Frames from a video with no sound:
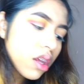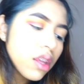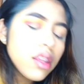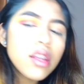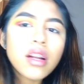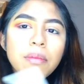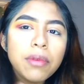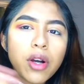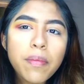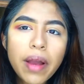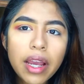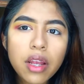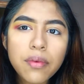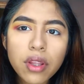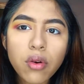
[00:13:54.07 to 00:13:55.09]
And then I'm gonna go
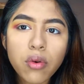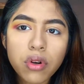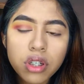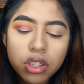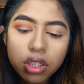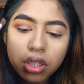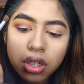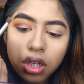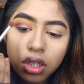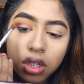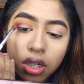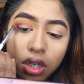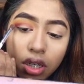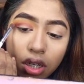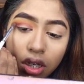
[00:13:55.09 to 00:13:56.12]
back in with the orange color,
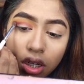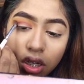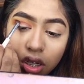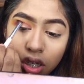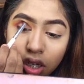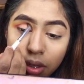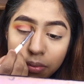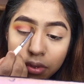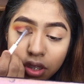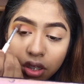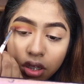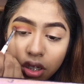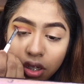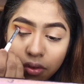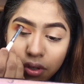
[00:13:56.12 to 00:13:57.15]
and I'm
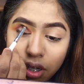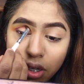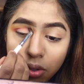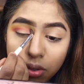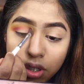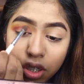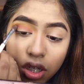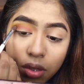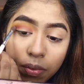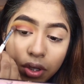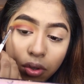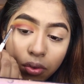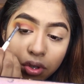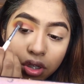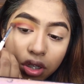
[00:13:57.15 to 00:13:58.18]
just gonna, well, not orange color, but
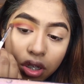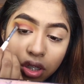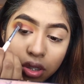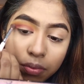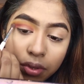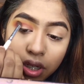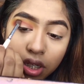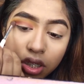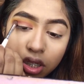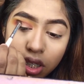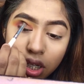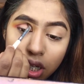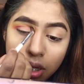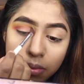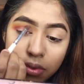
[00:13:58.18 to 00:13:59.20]
the orange color brush,
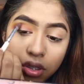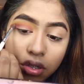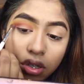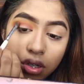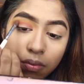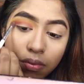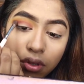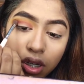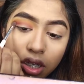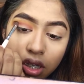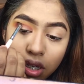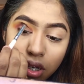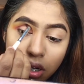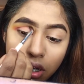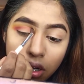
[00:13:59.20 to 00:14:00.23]
and I'm just gonna blend
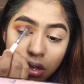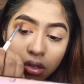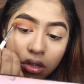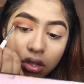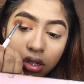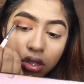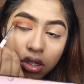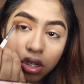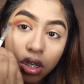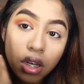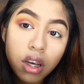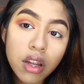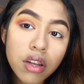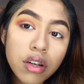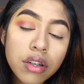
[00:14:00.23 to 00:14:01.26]
it all
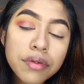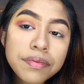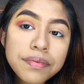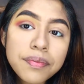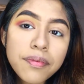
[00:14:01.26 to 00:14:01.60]
together.